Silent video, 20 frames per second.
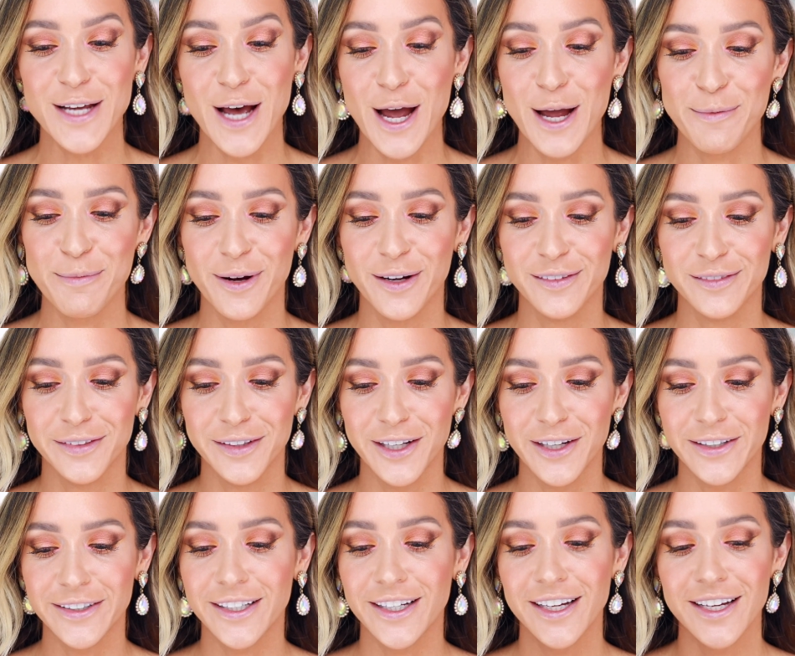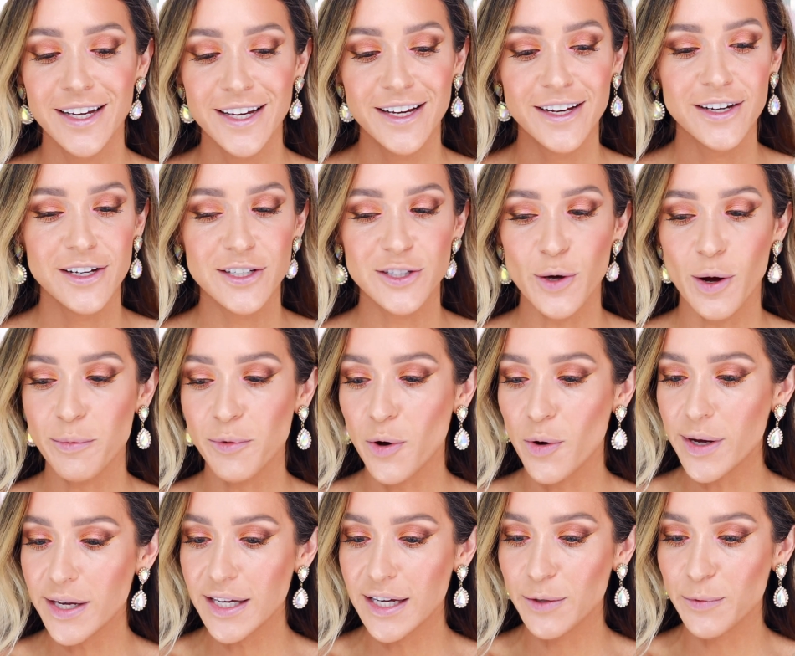type of look. So I'm
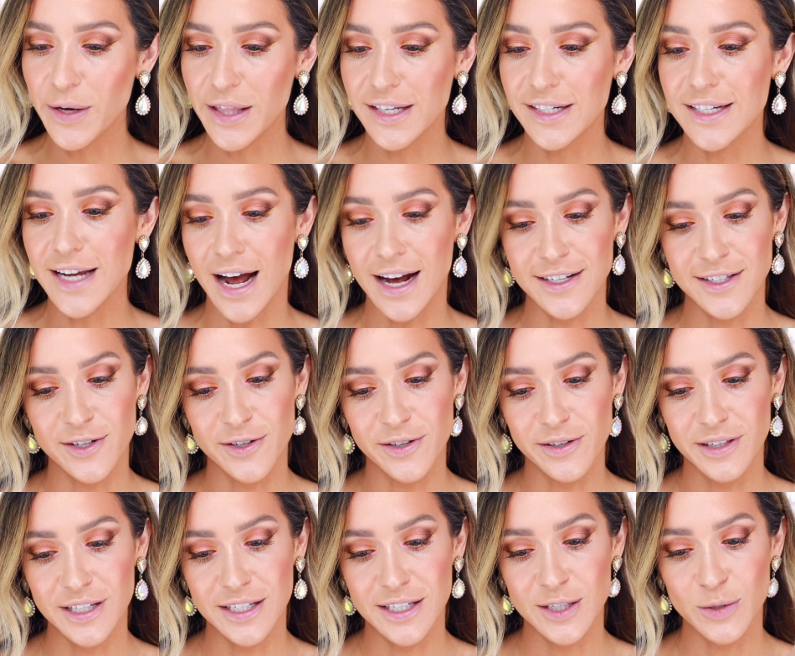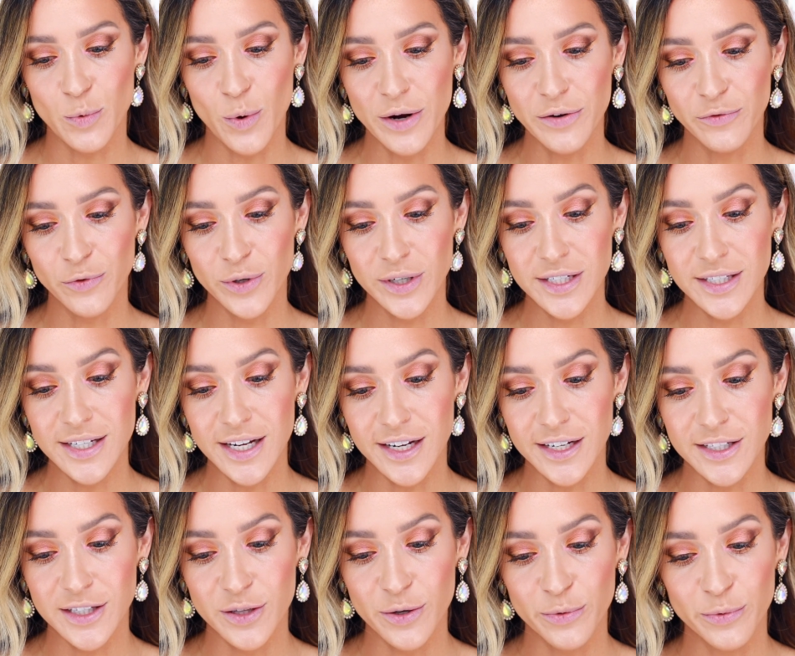going in with Dazzle. This is
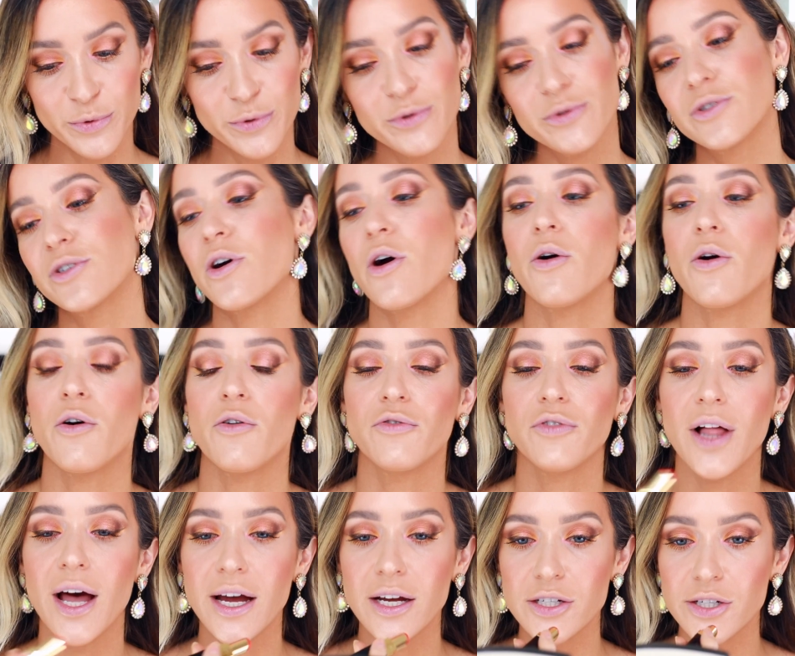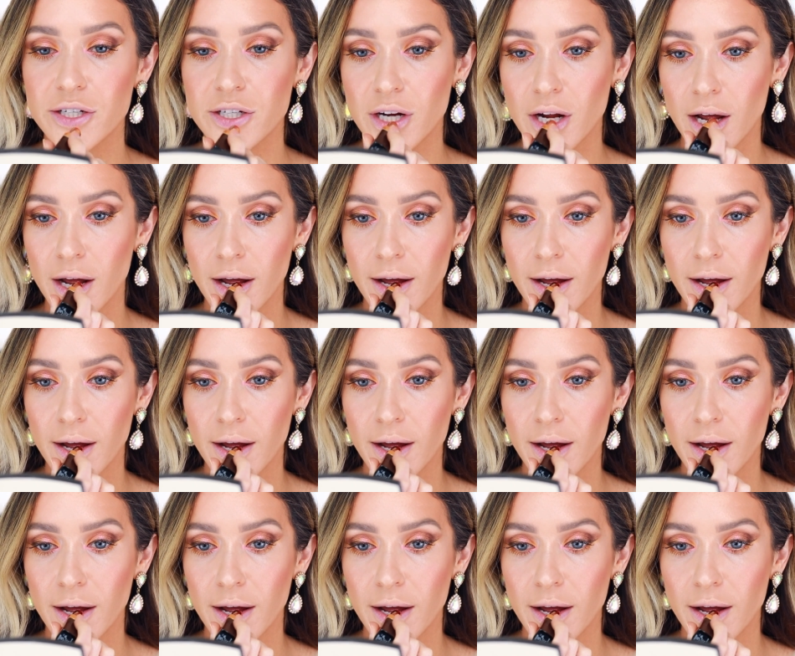146, the Rouge Coco Flash.